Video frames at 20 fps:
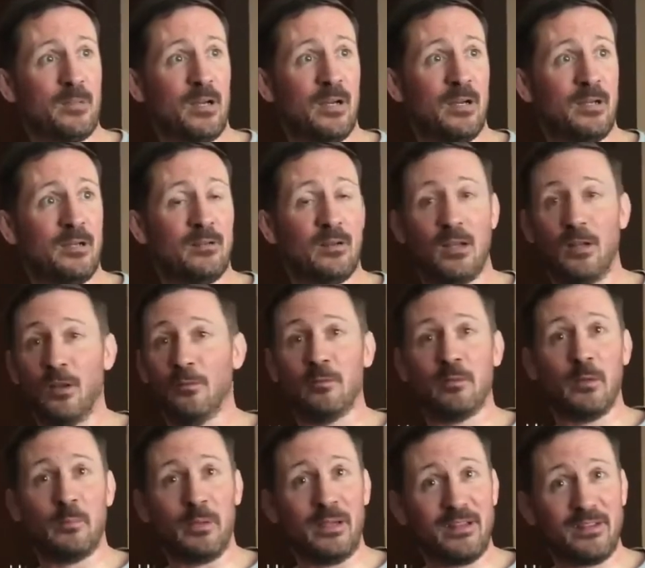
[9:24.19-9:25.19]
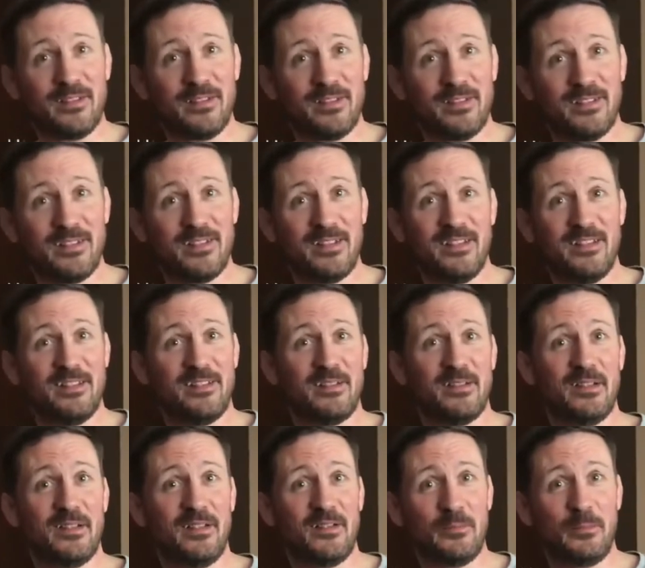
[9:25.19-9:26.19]
I love him to bits.
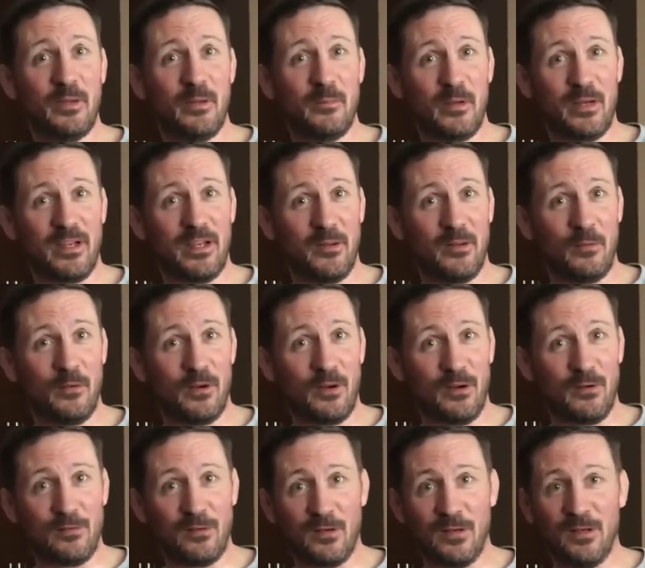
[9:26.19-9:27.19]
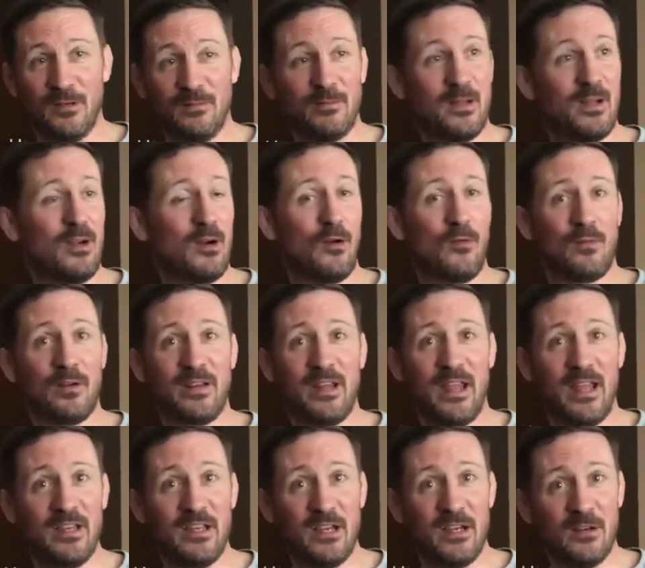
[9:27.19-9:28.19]
He's been my kid brother for over
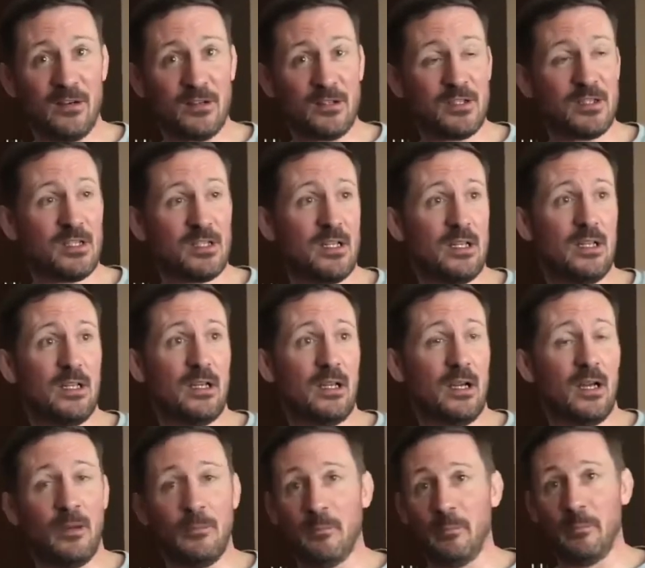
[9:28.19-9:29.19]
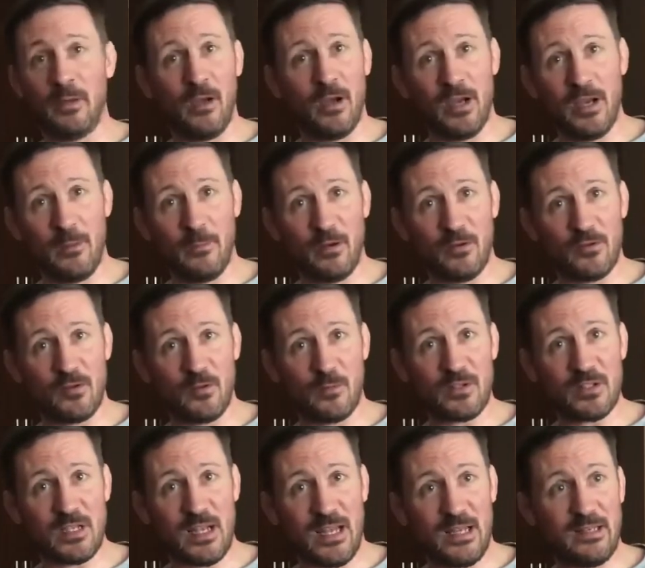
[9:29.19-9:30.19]
10 years. I'm behind him
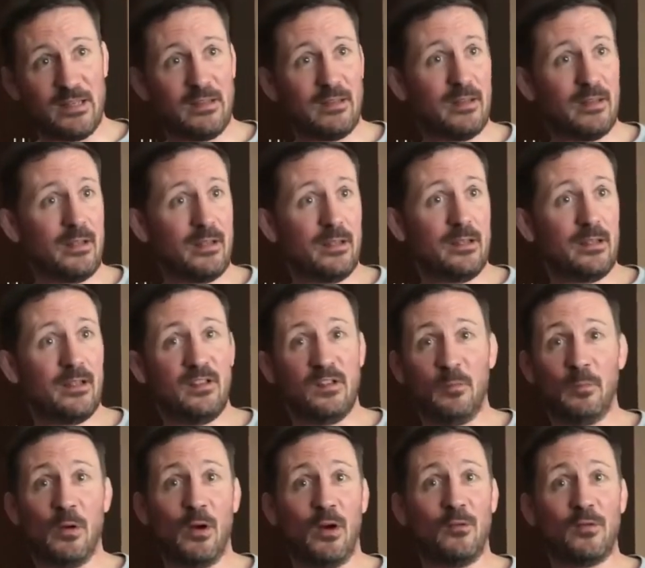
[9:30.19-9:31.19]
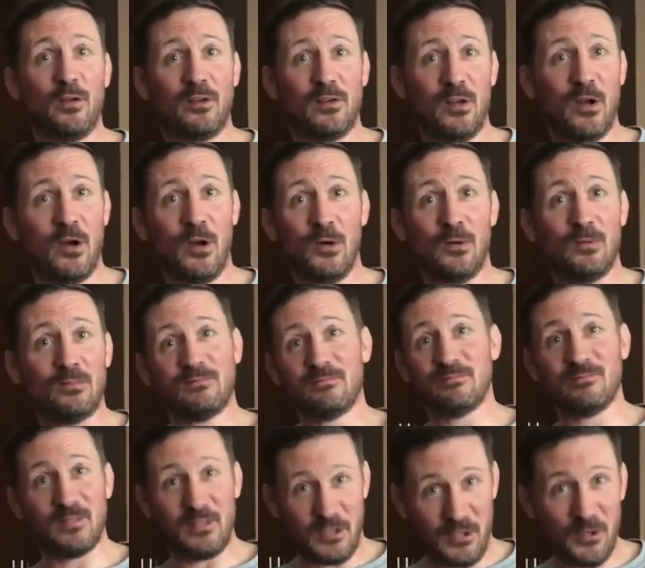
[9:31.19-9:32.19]
100%. Is he perfect? No.
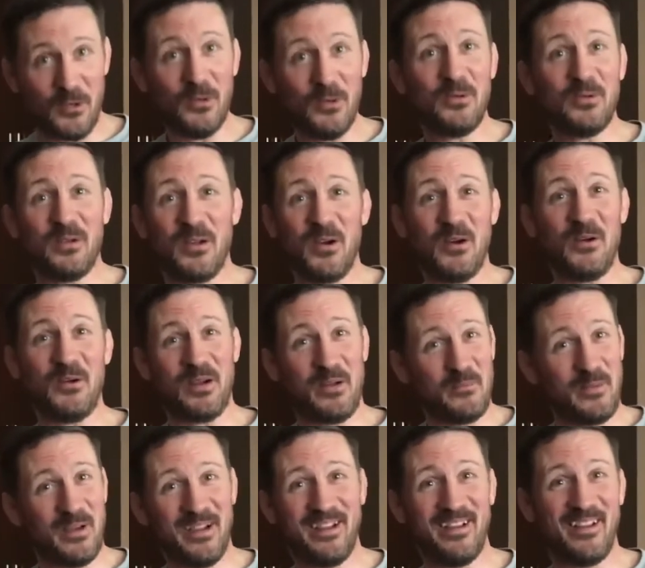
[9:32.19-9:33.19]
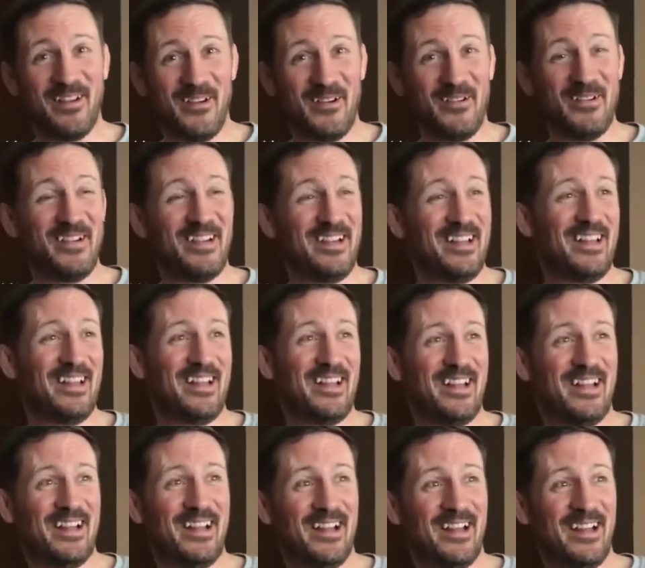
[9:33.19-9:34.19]
Are you? No. Am I? No.
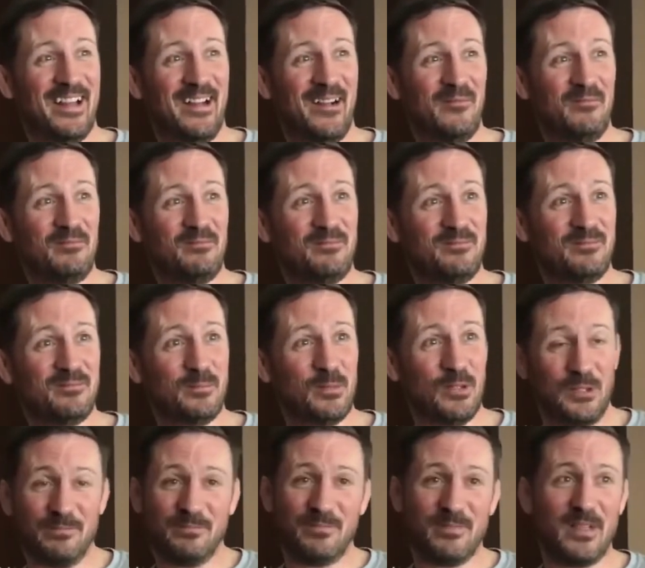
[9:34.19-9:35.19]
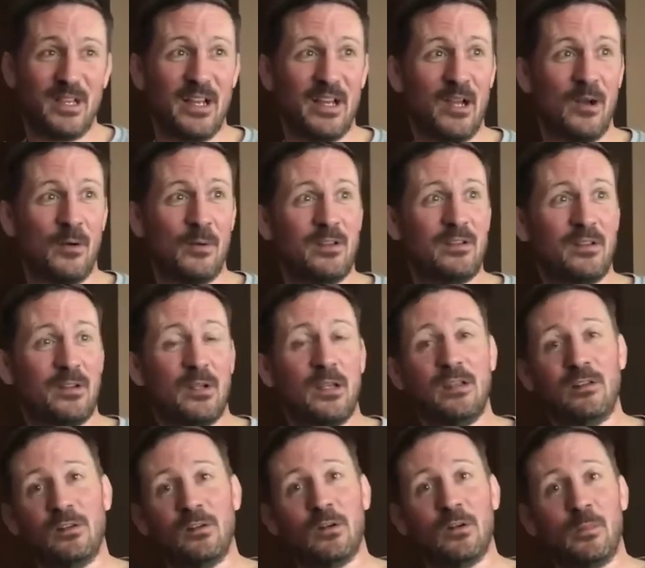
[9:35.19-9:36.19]
But I know he's
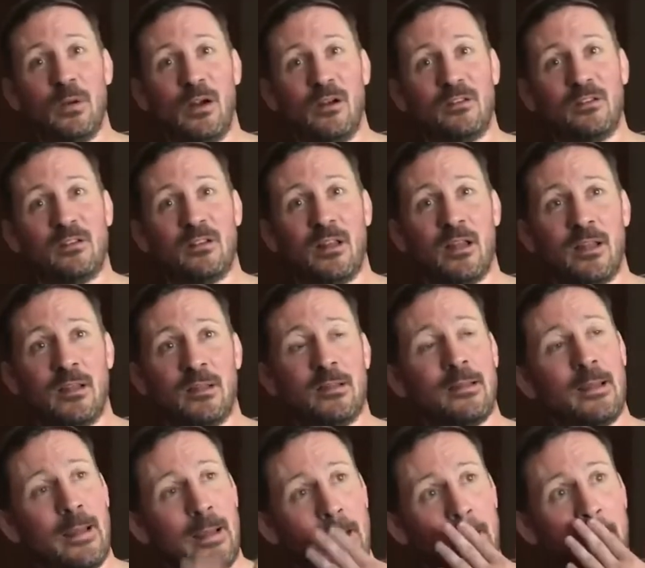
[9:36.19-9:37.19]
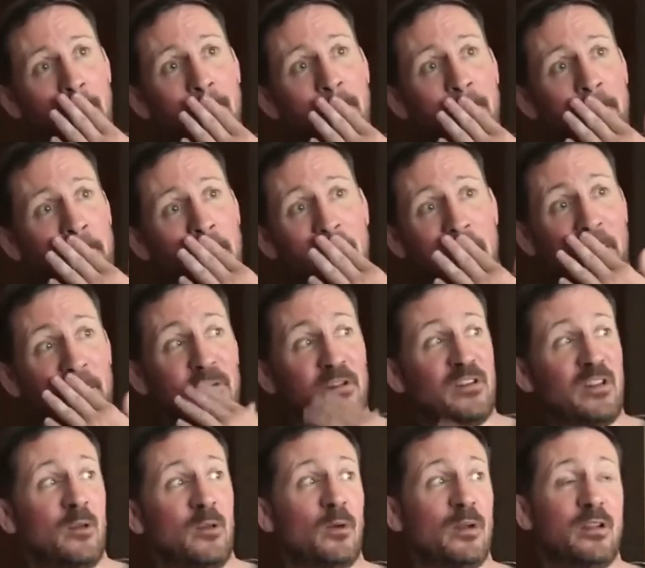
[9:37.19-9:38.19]
a good person, and I've
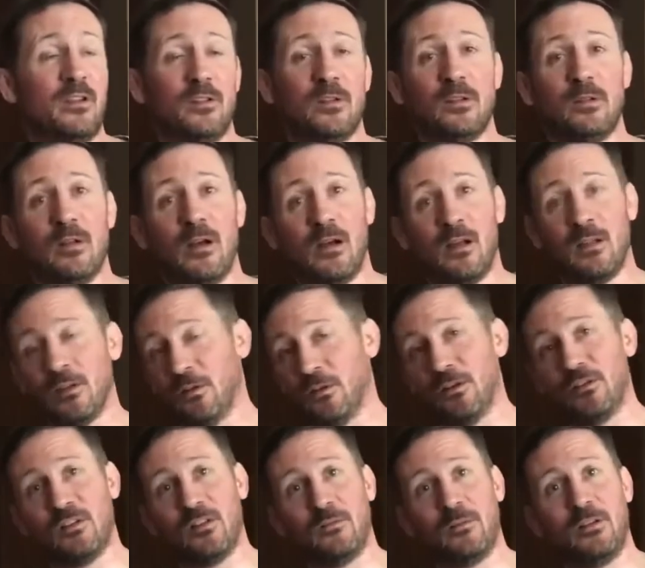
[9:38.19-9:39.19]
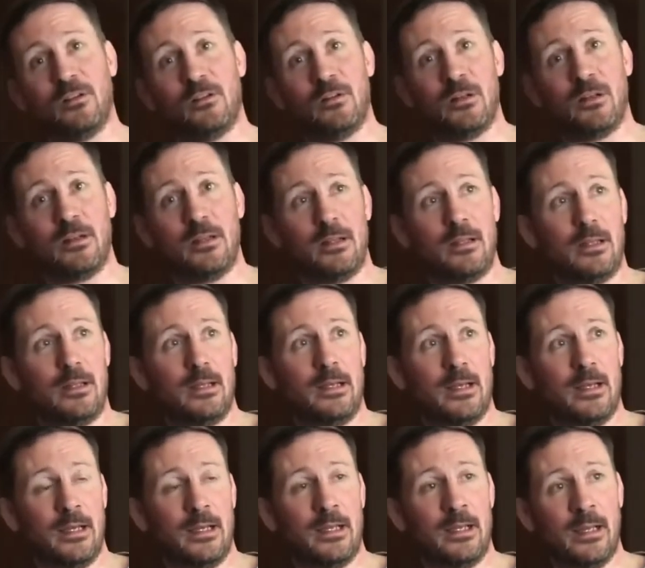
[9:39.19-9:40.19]
seen all the good stuff he's done,
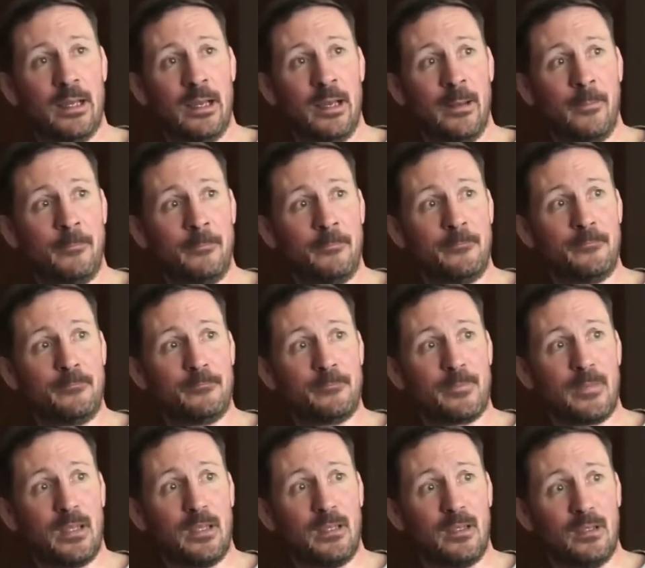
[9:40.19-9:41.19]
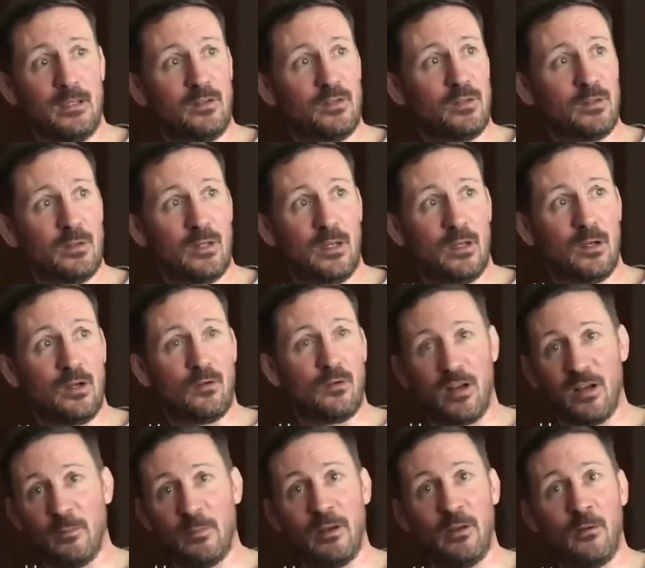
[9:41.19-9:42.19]
and he's
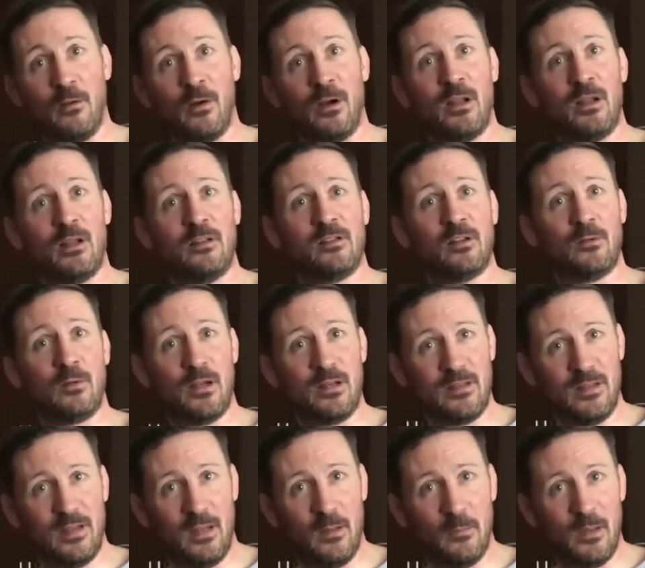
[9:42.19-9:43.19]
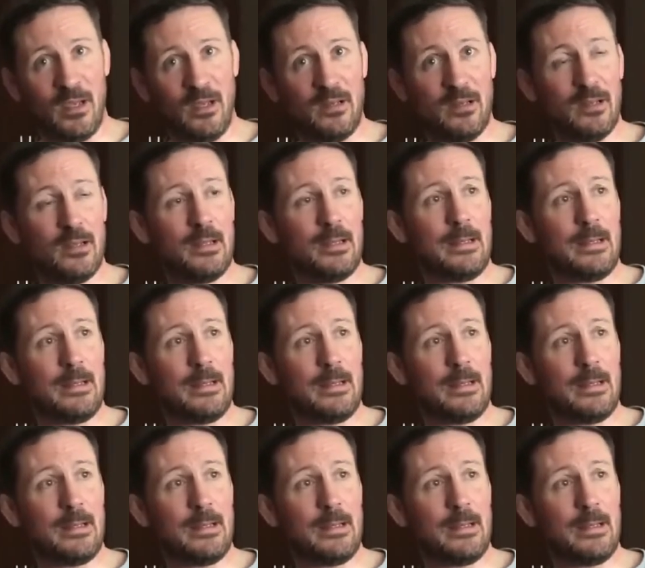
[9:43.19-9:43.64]
incredibly loyal. He's a great teammate.